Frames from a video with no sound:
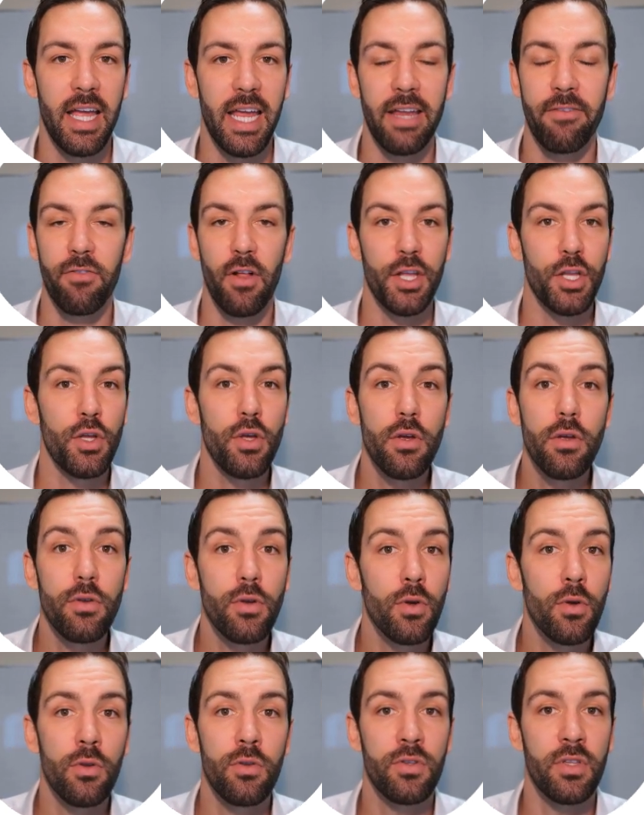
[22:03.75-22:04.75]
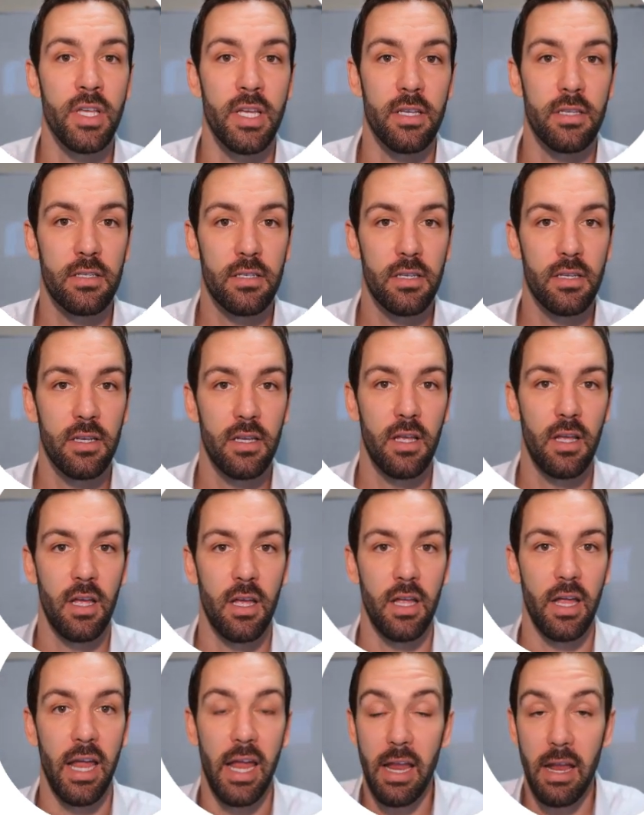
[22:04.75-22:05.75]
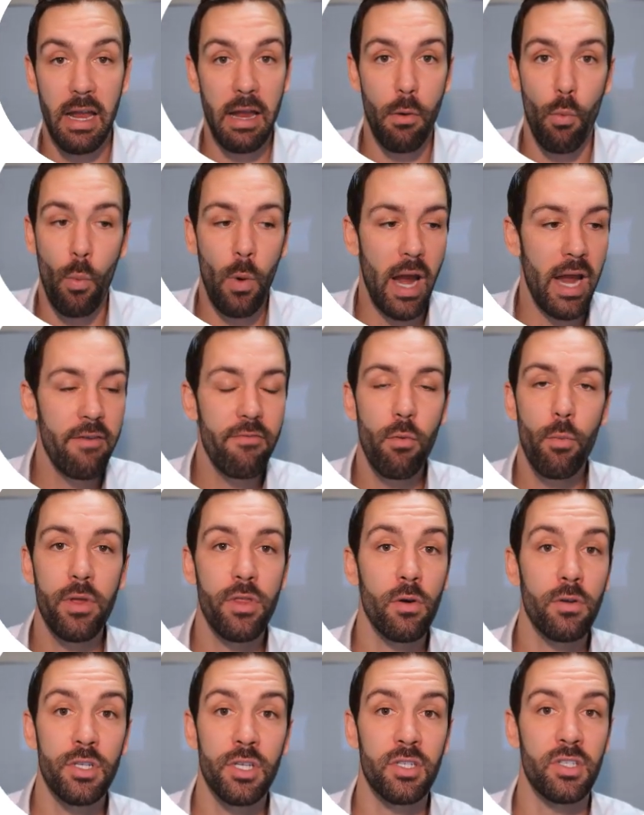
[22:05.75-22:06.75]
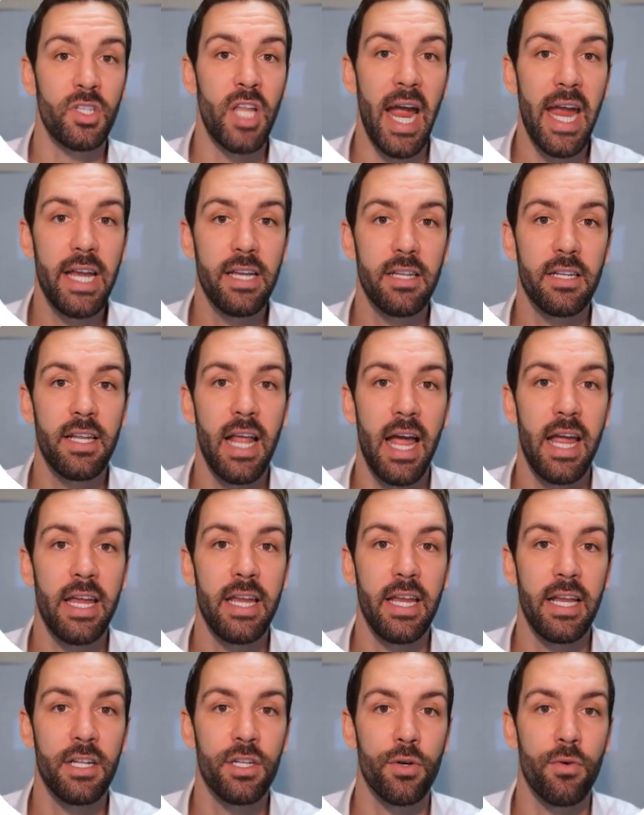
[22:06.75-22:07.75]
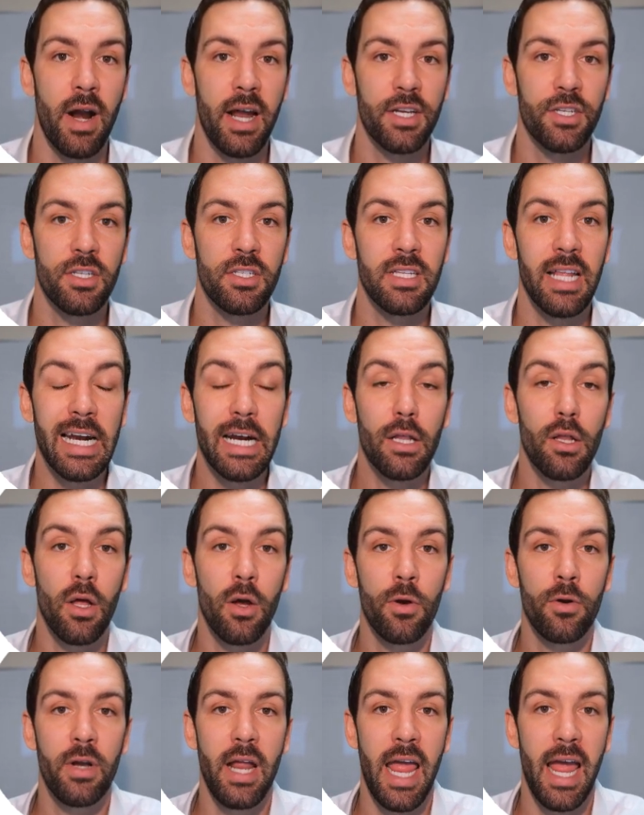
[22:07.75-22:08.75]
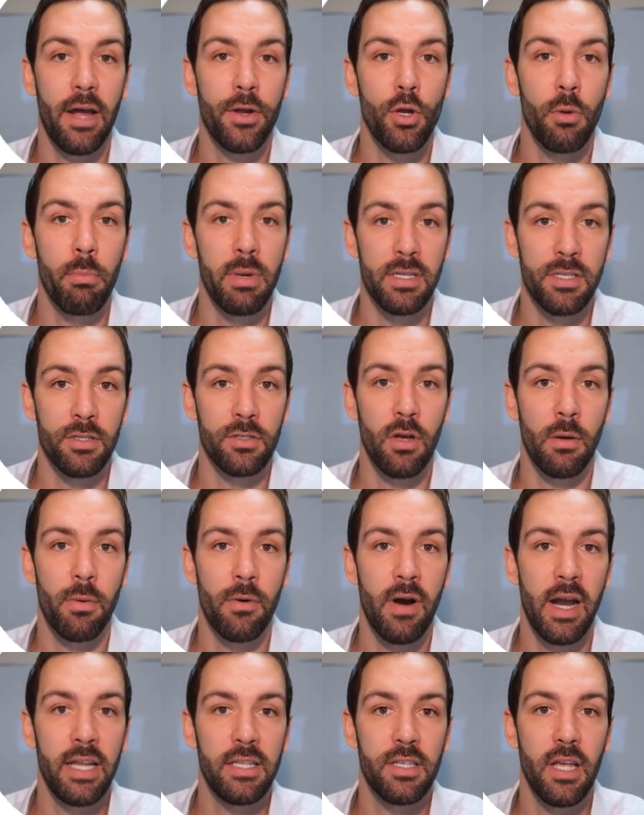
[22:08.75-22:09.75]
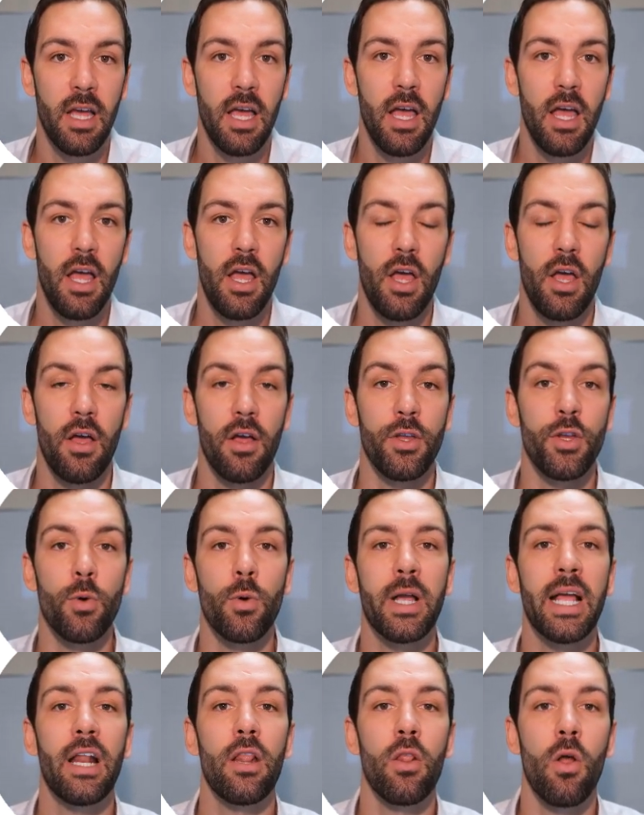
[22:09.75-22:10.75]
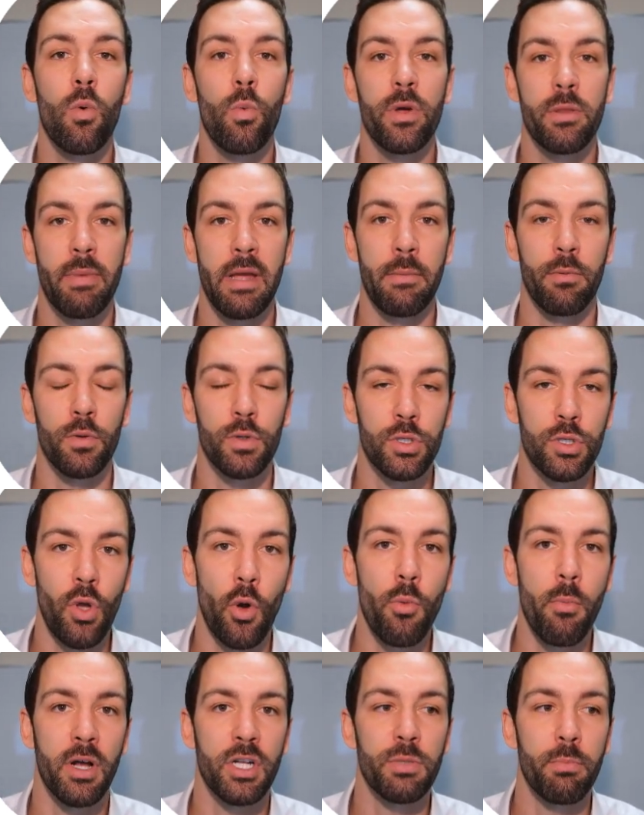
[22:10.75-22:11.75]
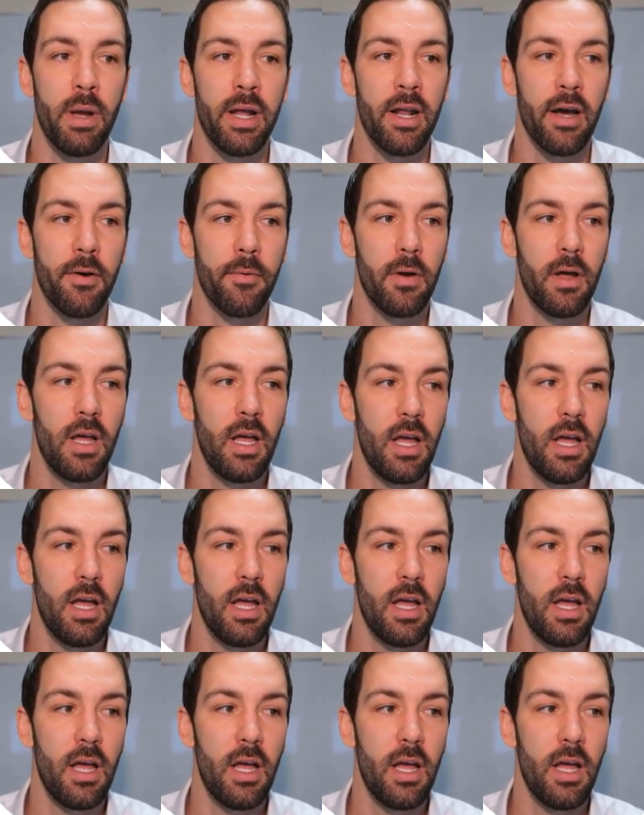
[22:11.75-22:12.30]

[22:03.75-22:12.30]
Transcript: If you use this, even with your just day-to-day interactions, let alone how your business operates, you'll get along with people so much better.